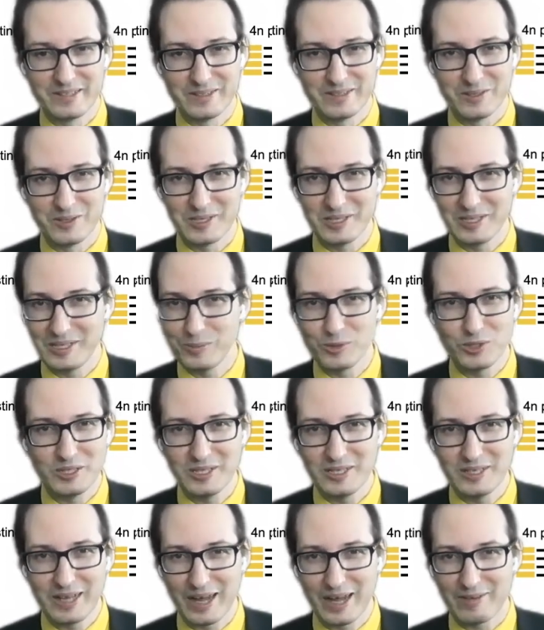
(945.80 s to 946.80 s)
Does
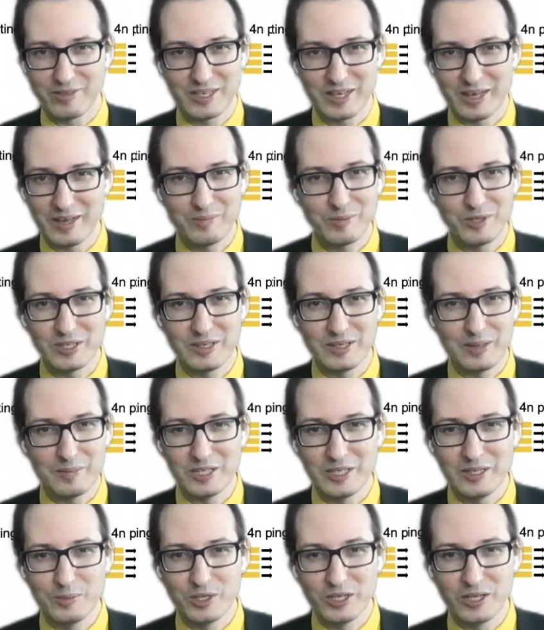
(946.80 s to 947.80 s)
anybody have
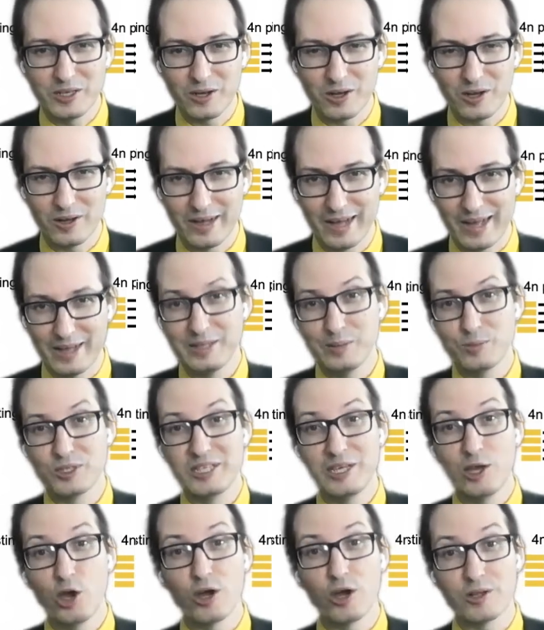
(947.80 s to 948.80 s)

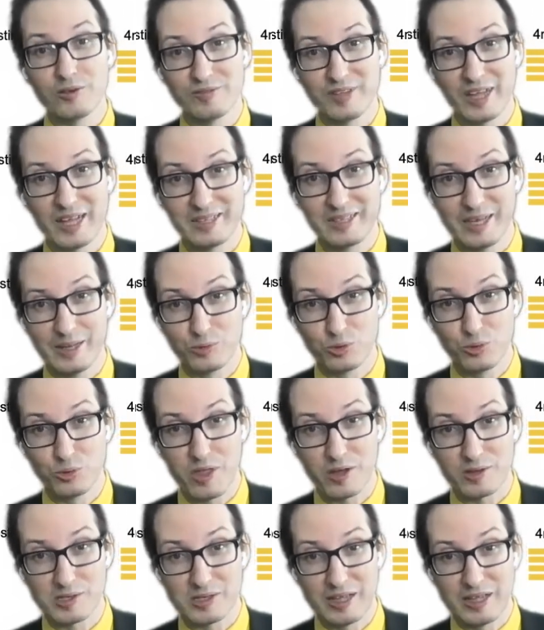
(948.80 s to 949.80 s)
anybody heard of that game,
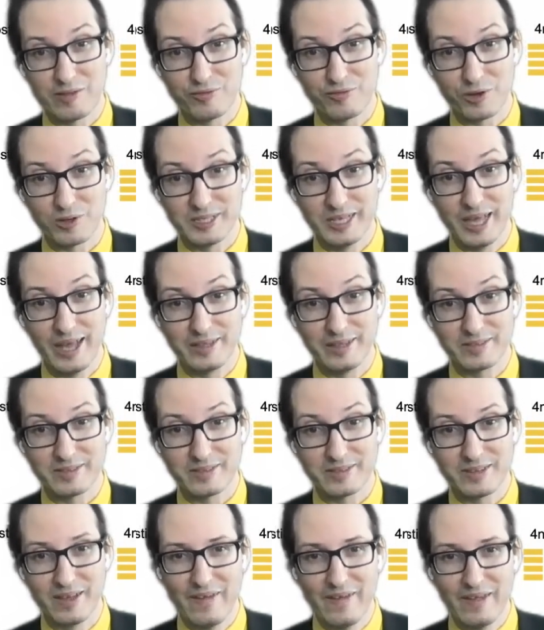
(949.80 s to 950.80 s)
2048?
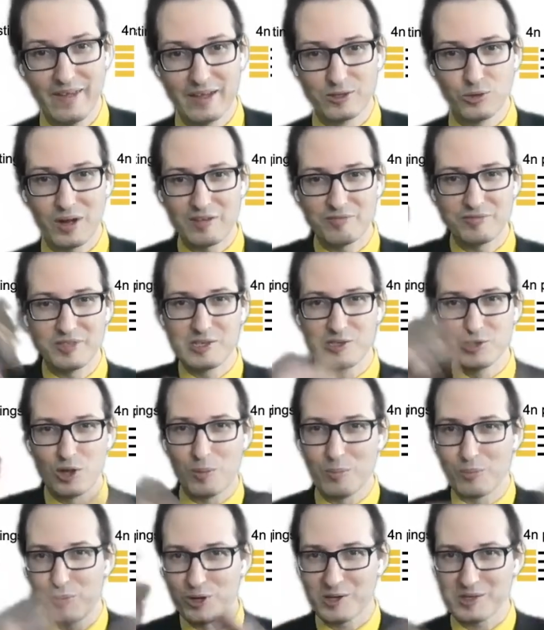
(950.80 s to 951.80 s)
You have these
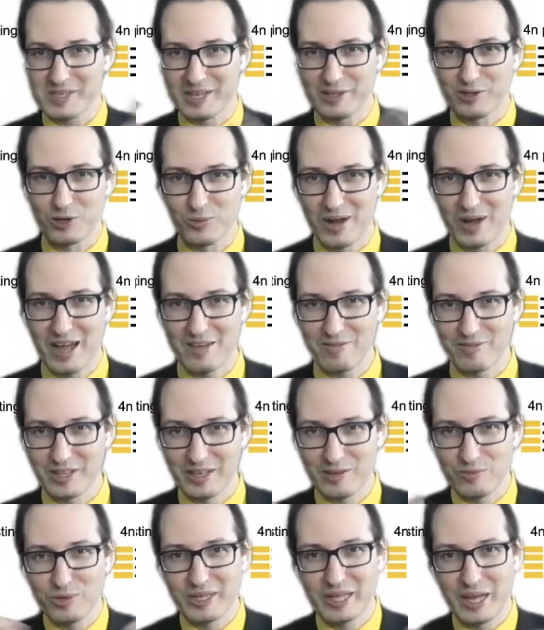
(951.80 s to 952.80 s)
numbers that arrive, and
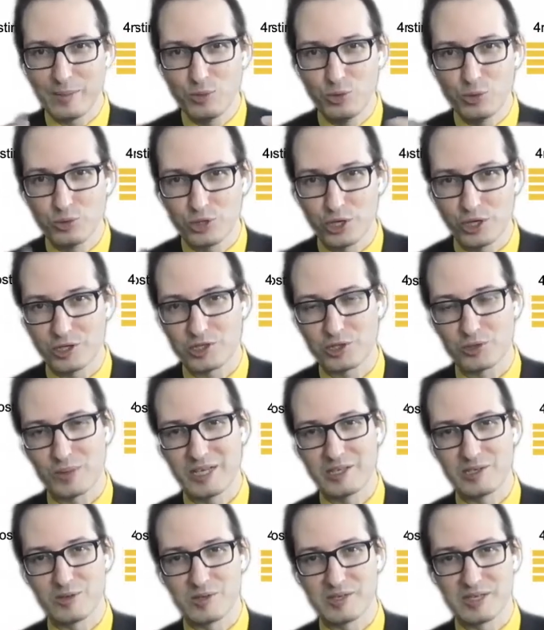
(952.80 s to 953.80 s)
every time you touch
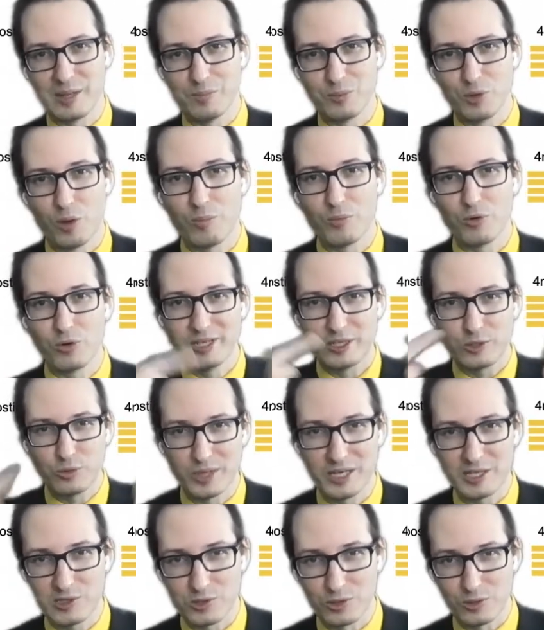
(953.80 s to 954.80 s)
twice the same number, it
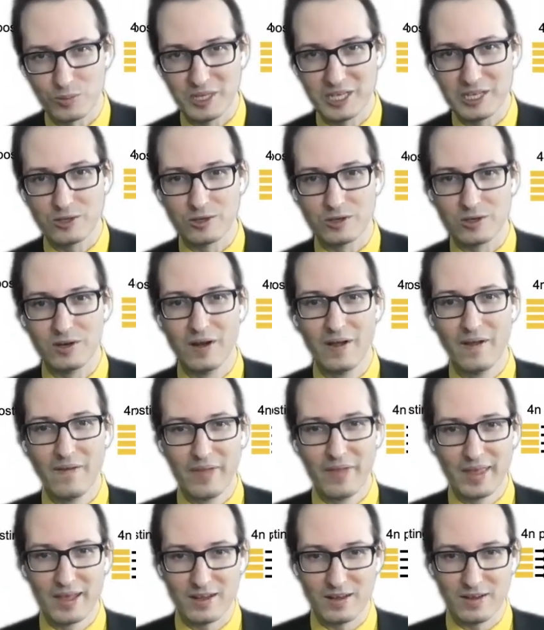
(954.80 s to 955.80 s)
creates a bigger
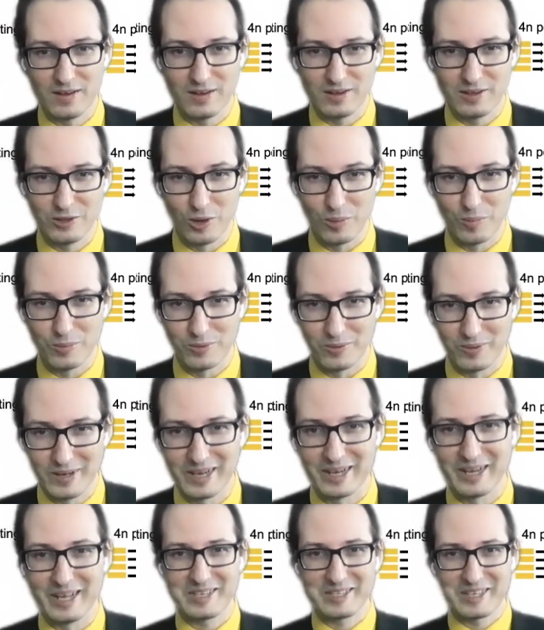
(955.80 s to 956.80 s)
number.
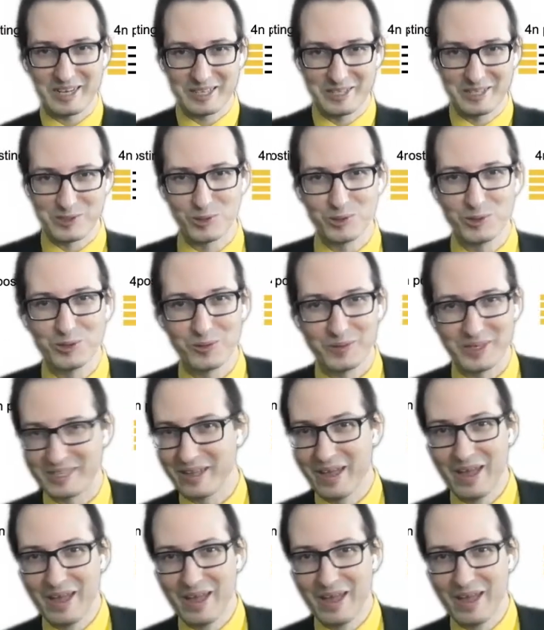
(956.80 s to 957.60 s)
Exactly, so you know it.